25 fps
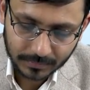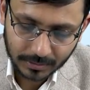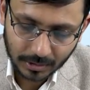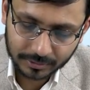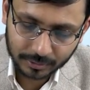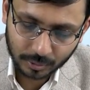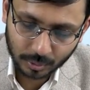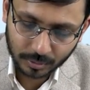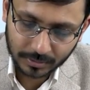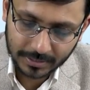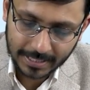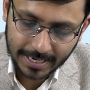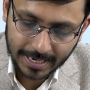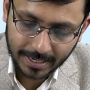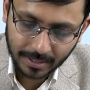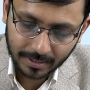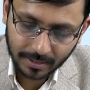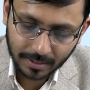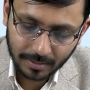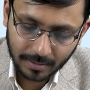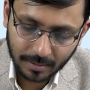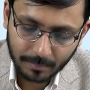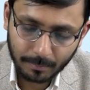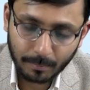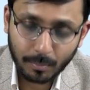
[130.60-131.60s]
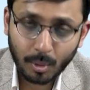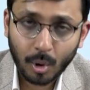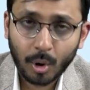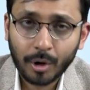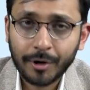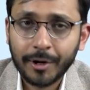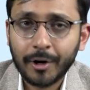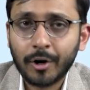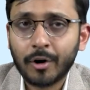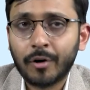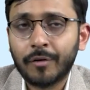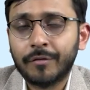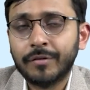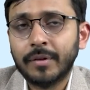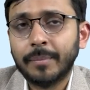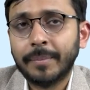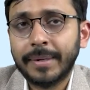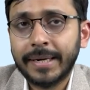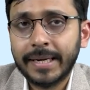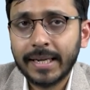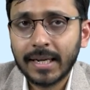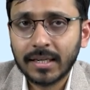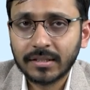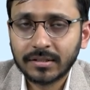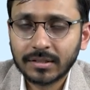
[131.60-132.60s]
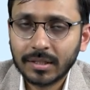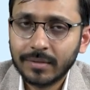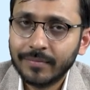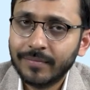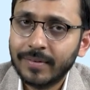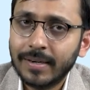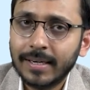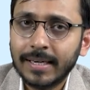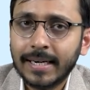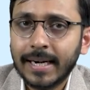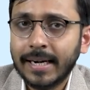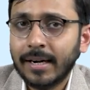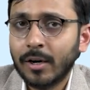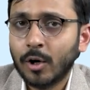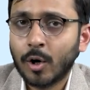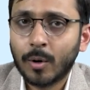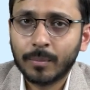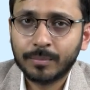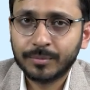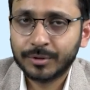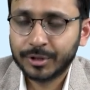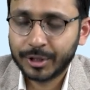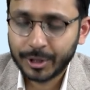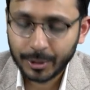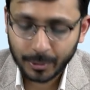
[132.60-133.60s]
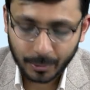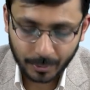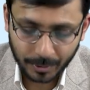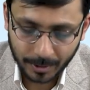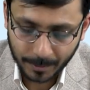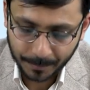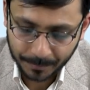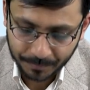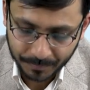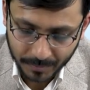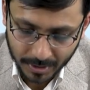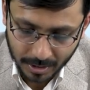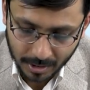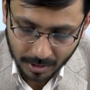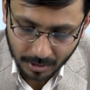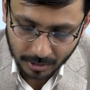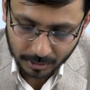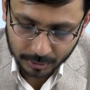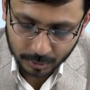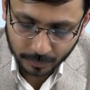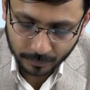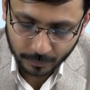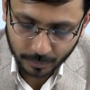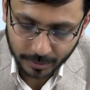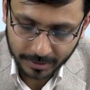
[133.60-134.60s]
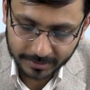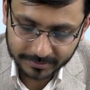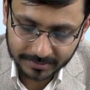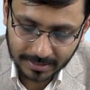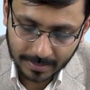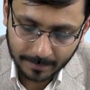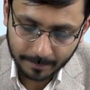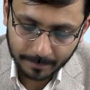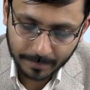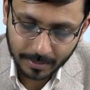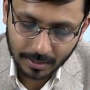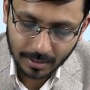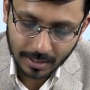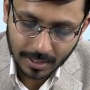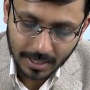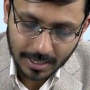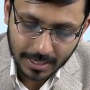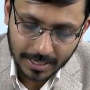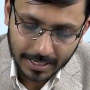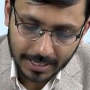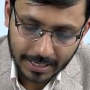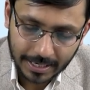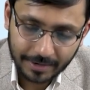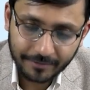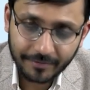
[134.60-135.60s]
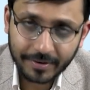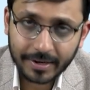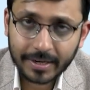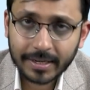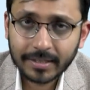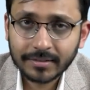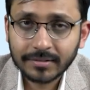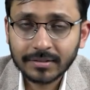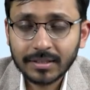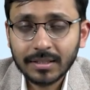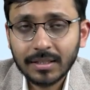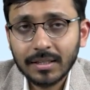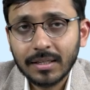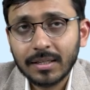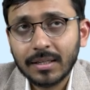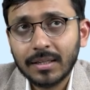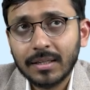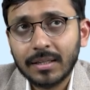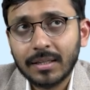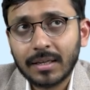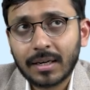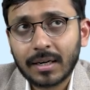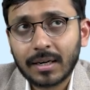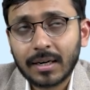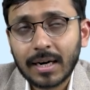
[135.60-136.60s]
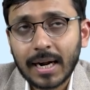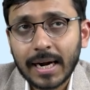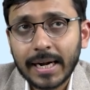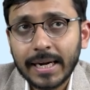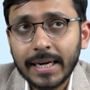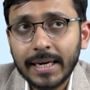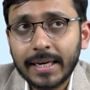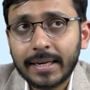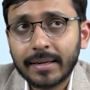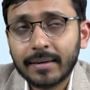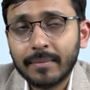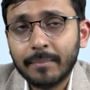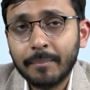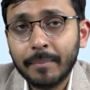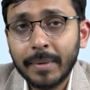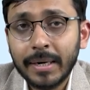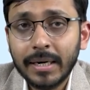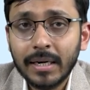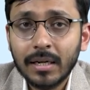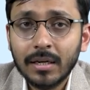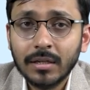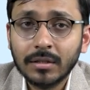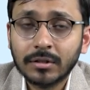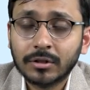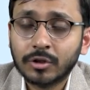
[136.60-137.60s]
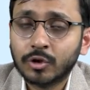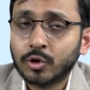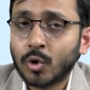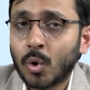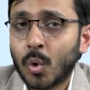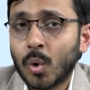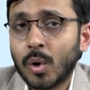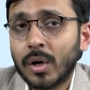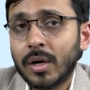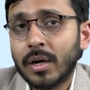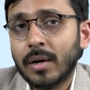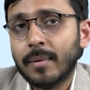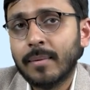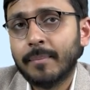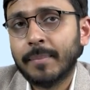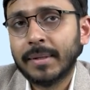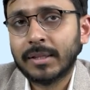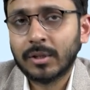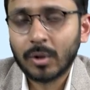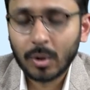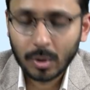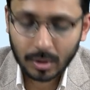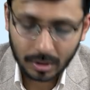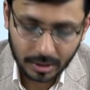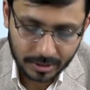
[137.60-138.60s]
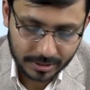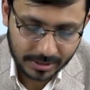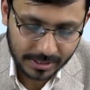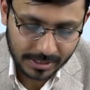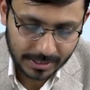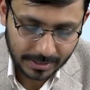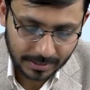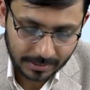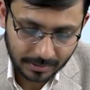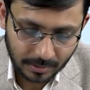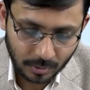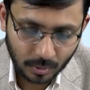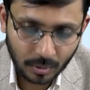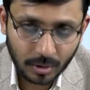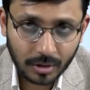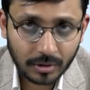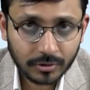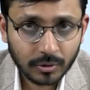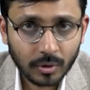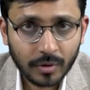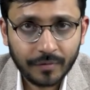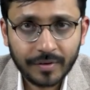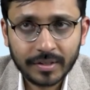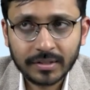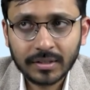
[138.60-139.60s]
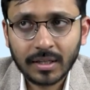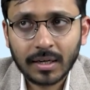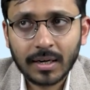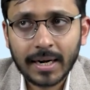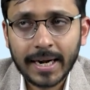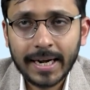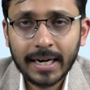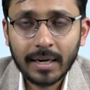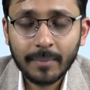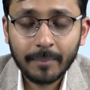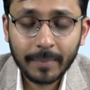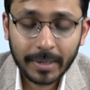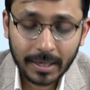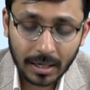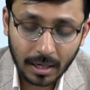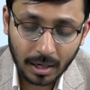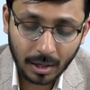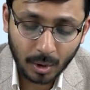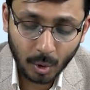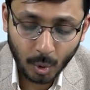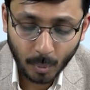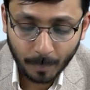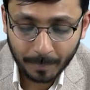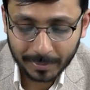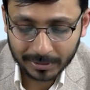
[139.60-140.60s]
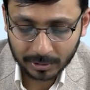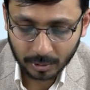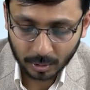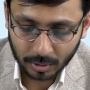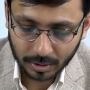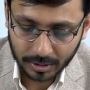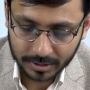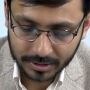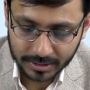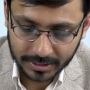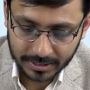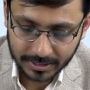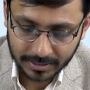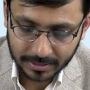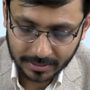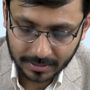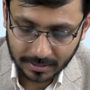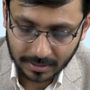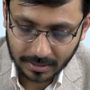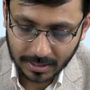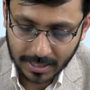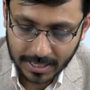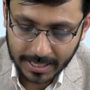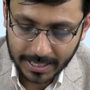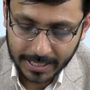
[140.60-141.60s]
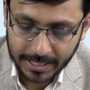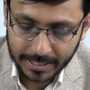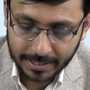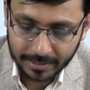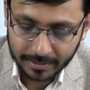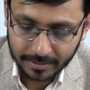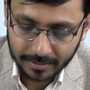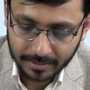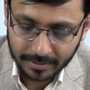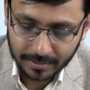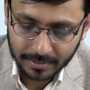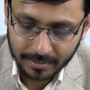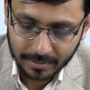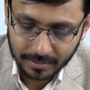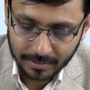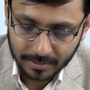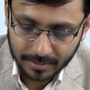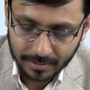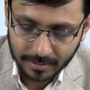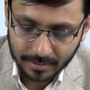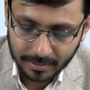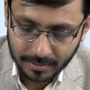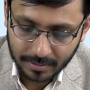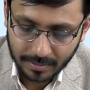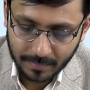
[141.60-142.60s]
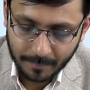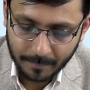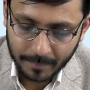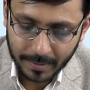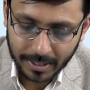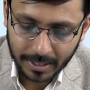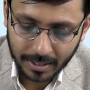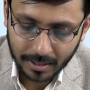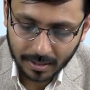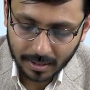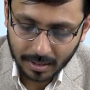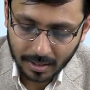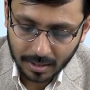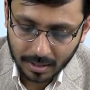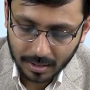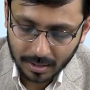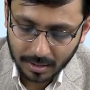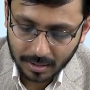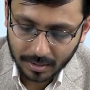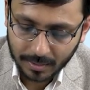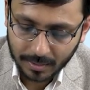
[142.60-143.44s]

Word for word: So that border of the mediastinum will get obscured. So for example, if it is a right middle zone pathology, okay, so if it's a right middle lobe pathology, right middle